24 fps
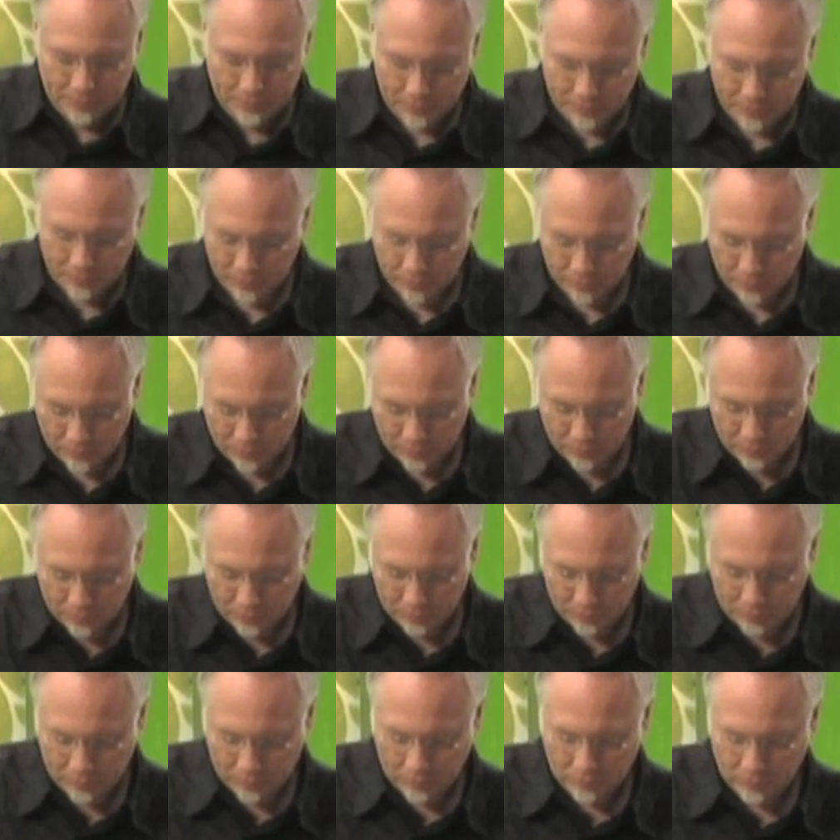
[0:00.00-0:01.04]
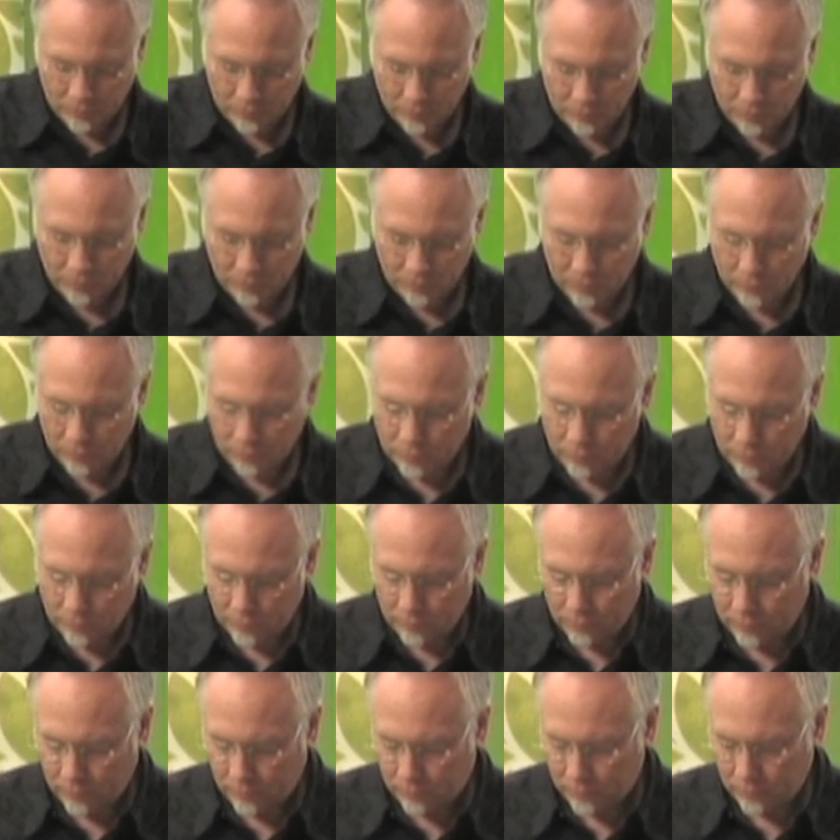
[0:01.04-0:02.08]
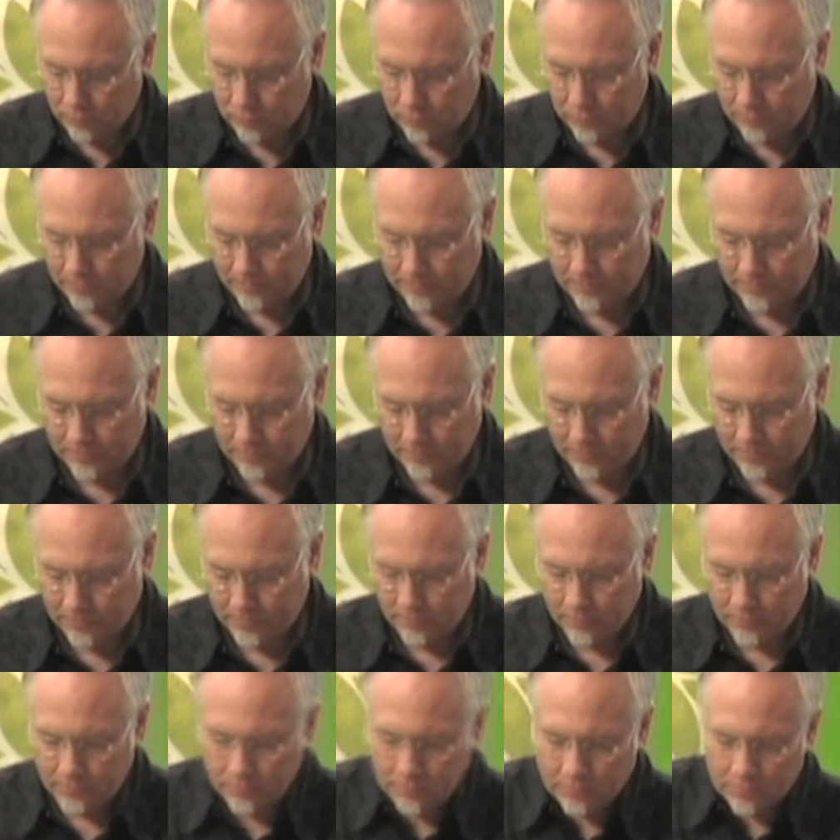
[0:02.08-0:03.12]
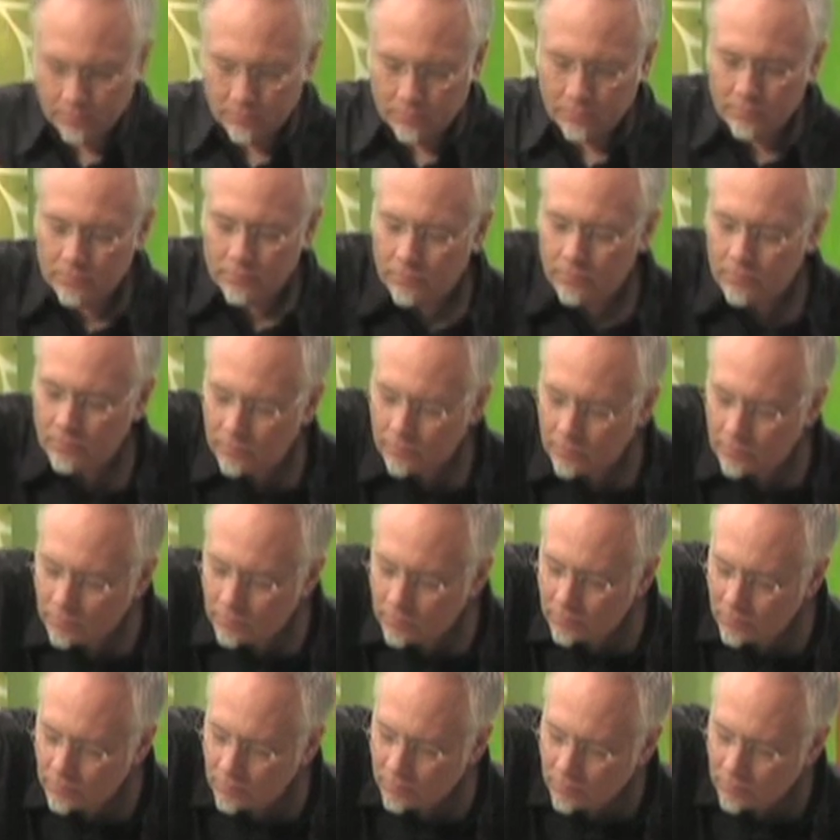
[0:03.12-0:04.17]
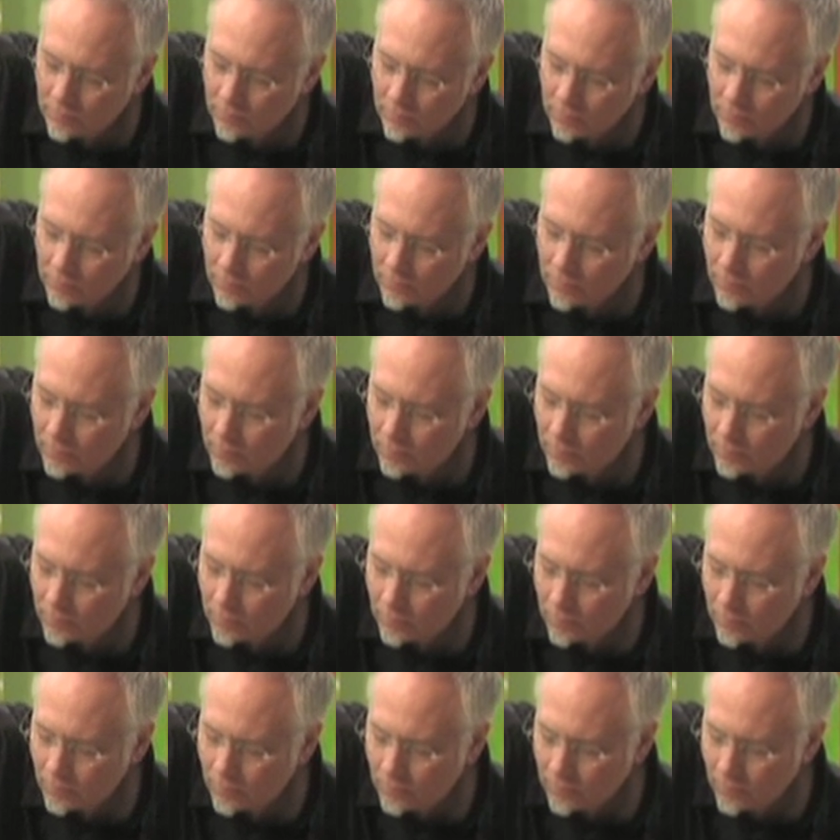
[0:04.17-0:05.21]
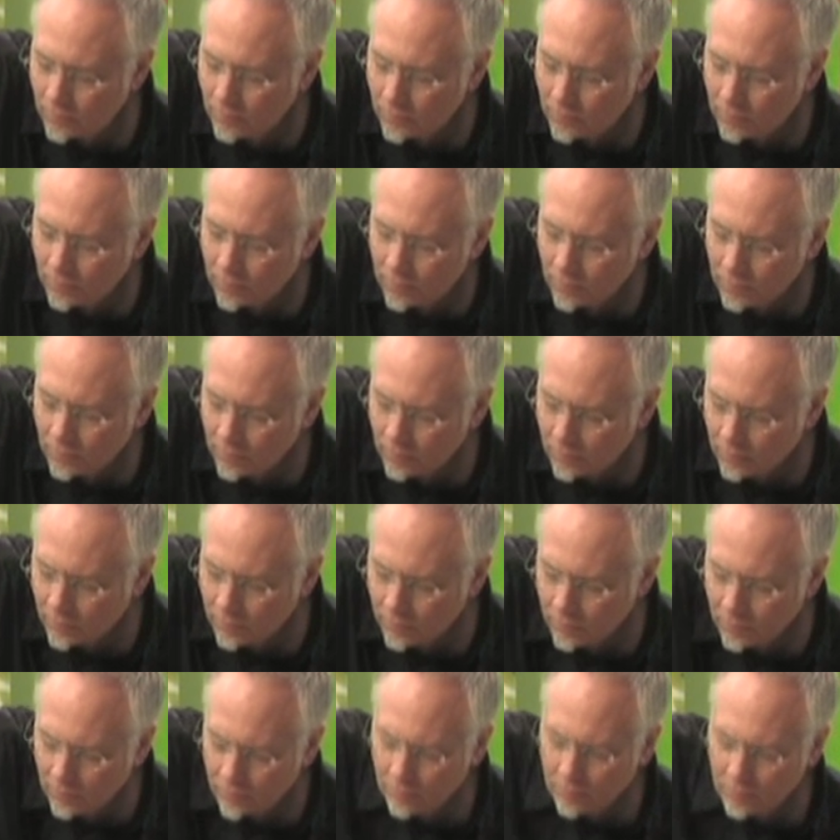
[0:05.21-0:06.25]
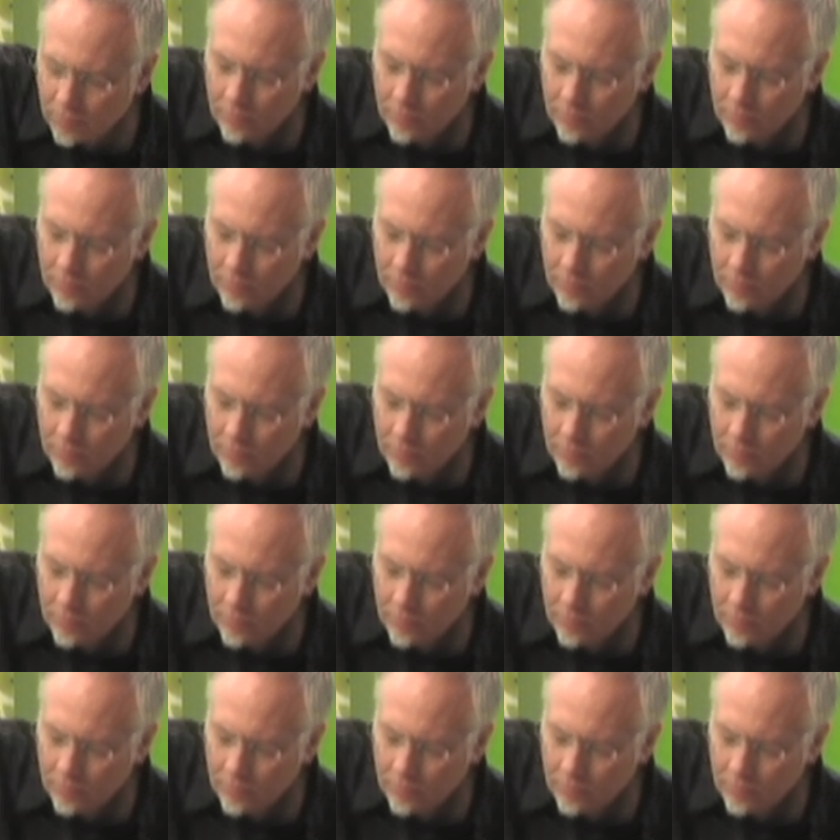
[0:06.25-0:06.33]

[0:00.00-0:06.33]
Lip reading: (silence)